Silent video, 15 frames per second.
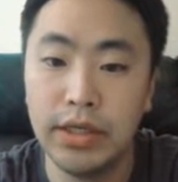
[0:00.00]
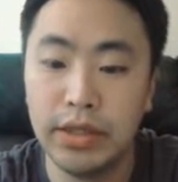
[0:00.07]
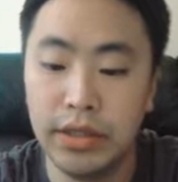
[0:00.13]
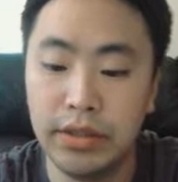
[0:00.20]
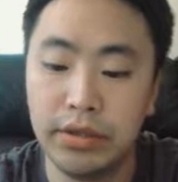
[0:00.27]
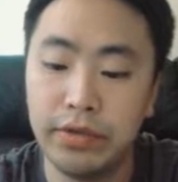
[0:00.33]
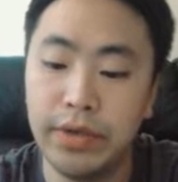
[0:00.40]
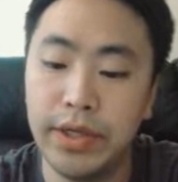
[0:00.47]

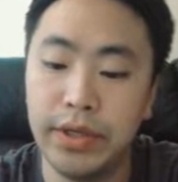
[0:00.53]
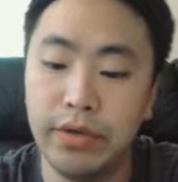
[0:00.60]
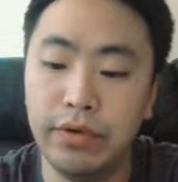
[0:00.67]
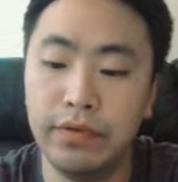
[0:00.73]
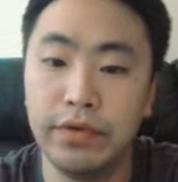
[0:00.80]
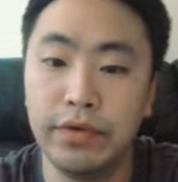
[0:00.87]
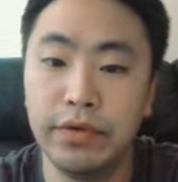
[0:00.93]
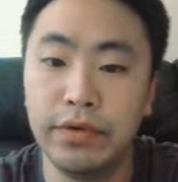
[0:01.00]
iterate
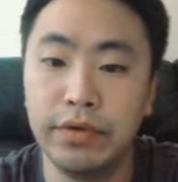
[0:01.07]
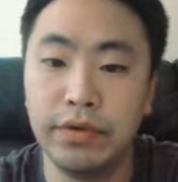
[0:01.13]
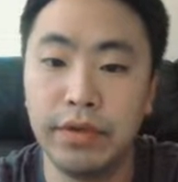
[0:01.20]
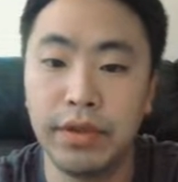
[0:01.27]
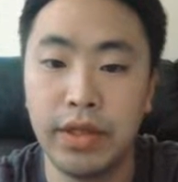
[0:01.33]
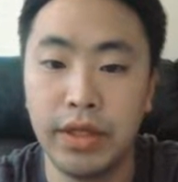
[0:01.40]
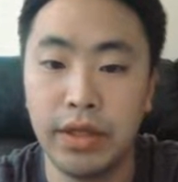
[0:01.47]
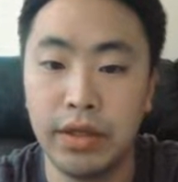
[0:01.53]
over
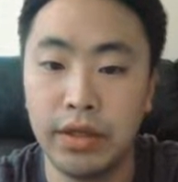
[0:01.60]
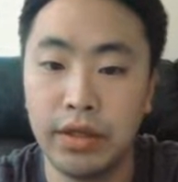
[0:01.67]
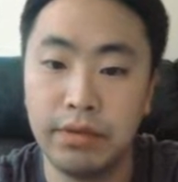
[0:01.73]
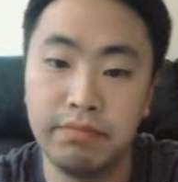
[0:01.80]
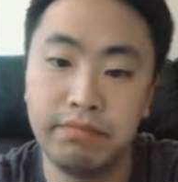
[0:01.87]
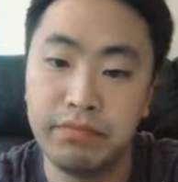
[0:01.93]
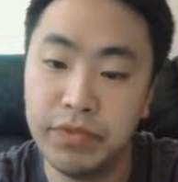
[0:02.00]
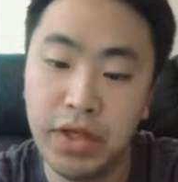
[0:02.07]
the
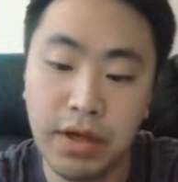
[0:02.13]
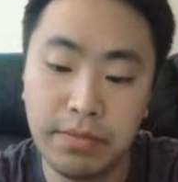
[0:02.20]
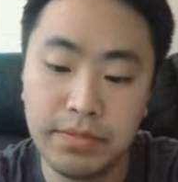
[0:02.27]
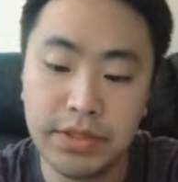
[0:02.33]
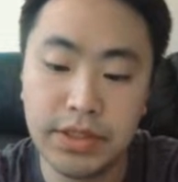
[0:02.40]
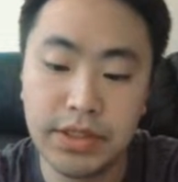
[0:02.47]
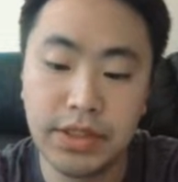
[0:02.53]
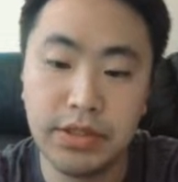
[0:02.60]

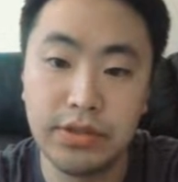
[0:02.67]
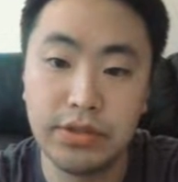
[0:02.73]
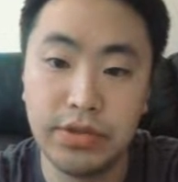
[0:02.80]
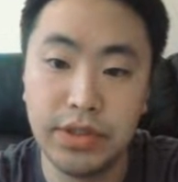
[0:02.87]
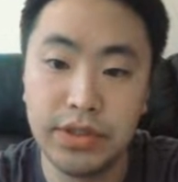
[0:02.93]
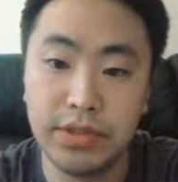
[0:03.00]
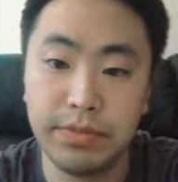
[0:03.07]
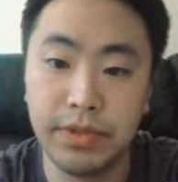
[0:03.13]
nums
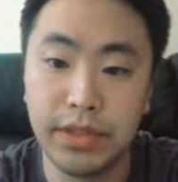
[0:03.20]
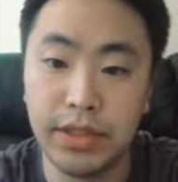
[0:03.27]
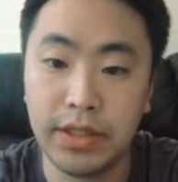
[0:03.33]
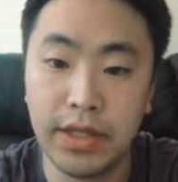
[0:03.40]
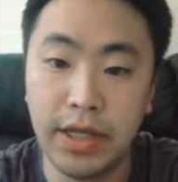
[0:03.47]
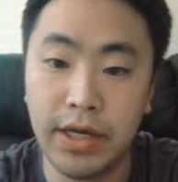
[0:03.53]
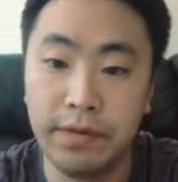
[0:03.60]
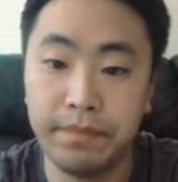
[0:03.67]
essentially, something like
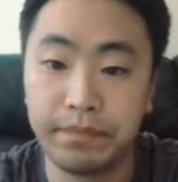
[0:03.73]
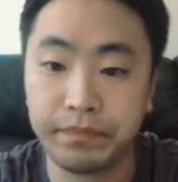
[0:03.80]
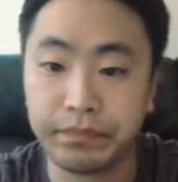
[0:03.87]
that.